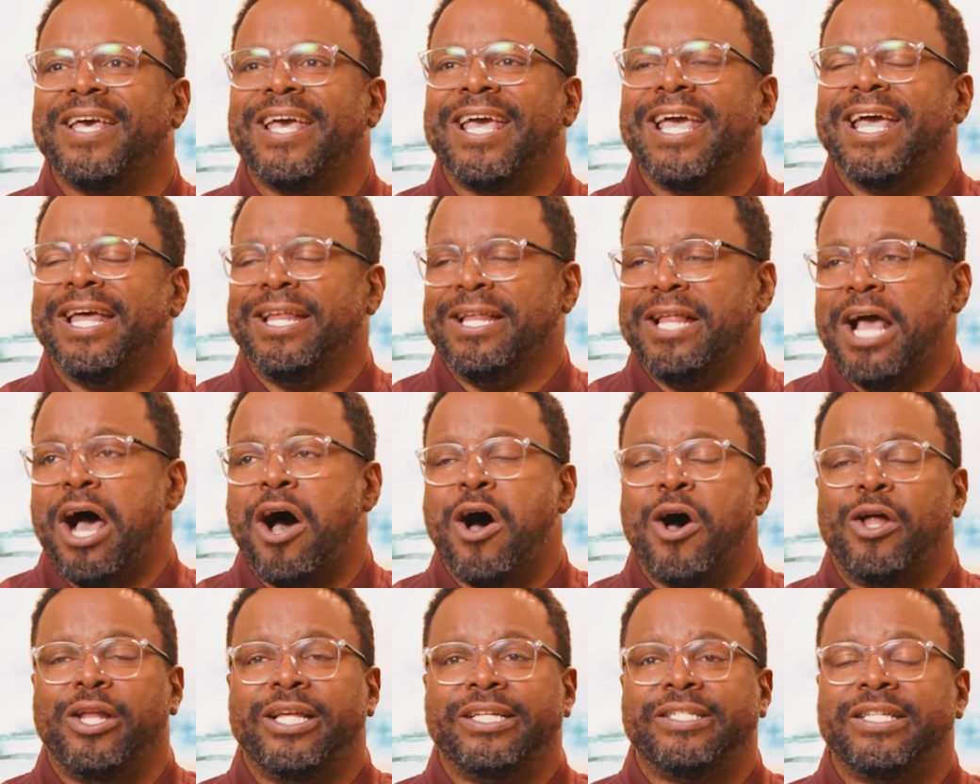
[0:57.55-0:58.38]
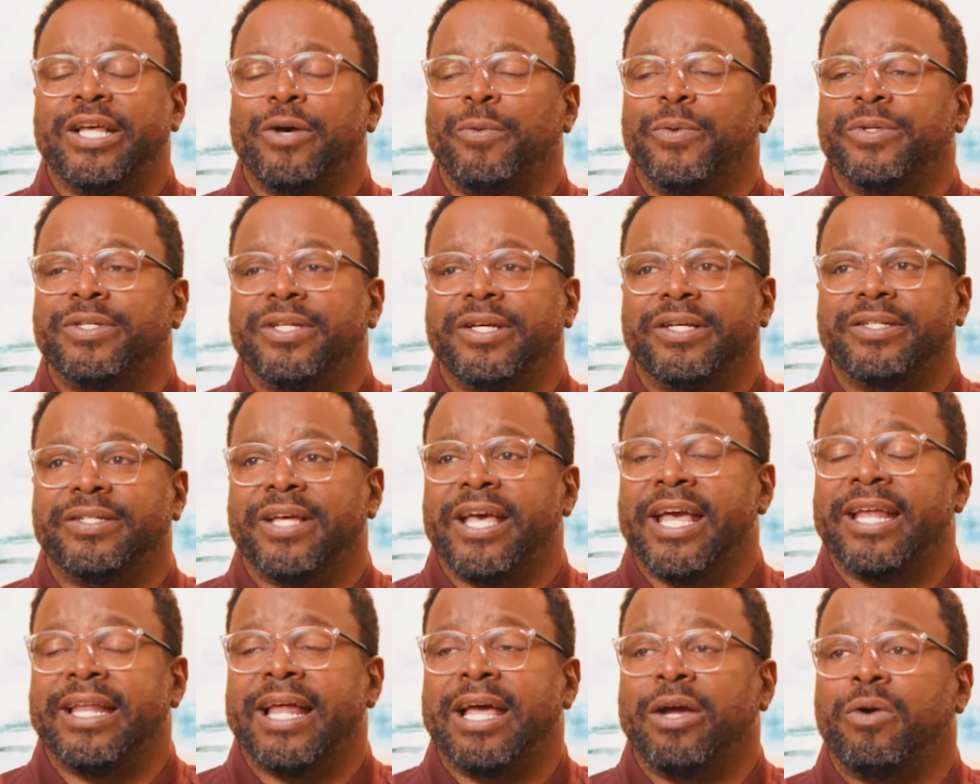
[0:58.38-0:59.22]
And all he said was this,
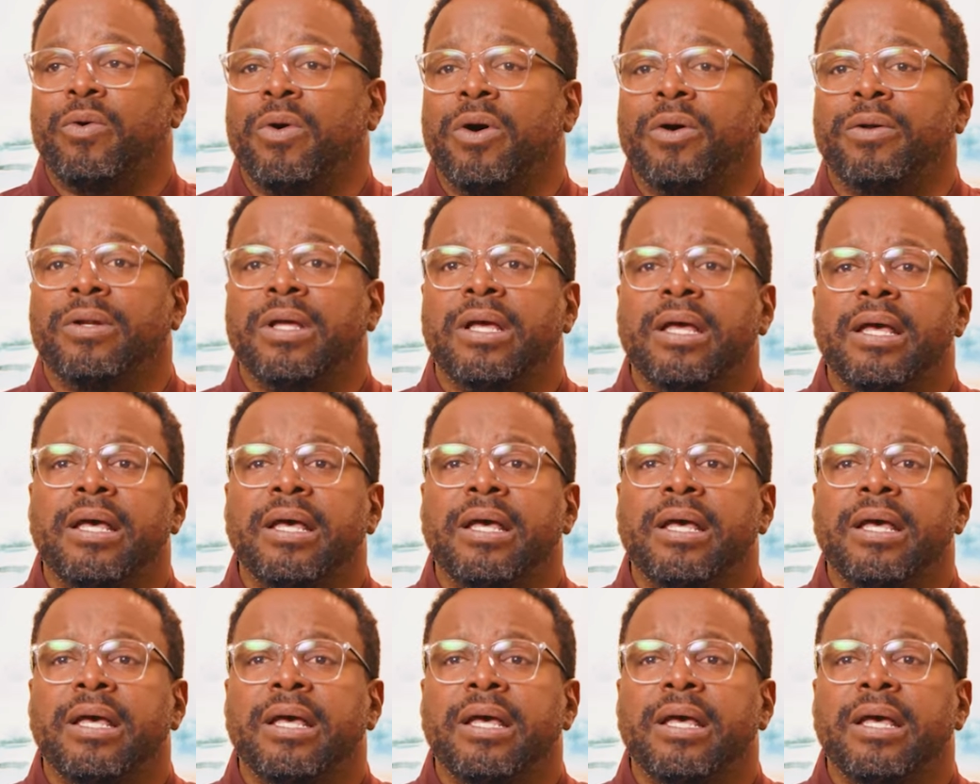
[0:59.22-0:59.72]
and I quote,